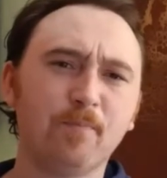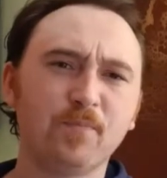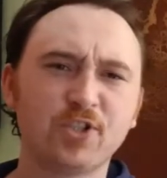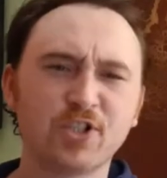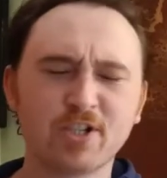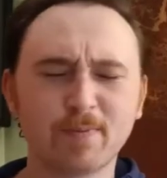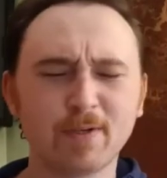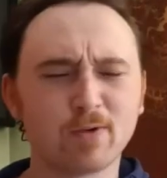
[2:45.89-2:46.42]

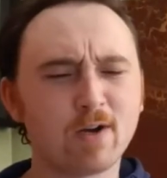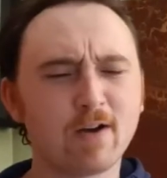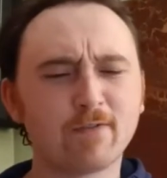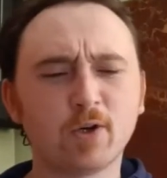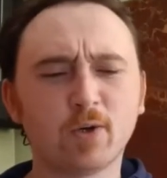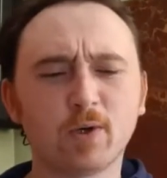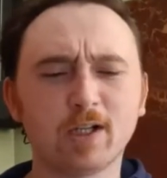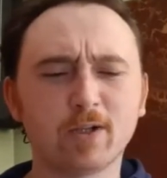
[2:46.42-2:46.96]
Just been a rough
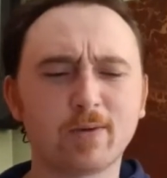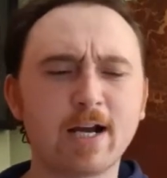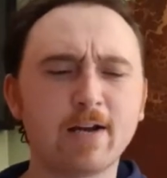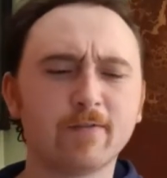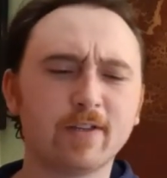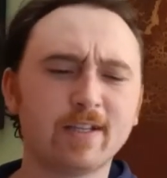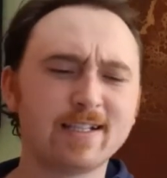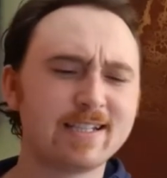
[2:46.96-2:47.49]
go all around
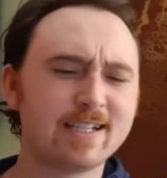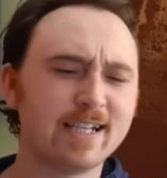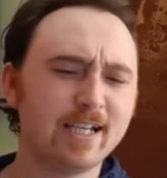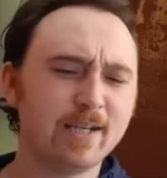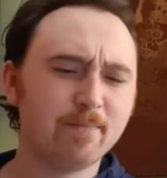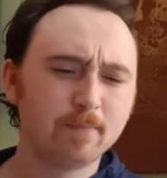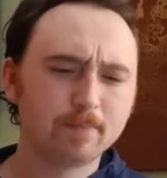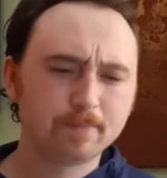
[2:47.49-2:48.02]
for this team.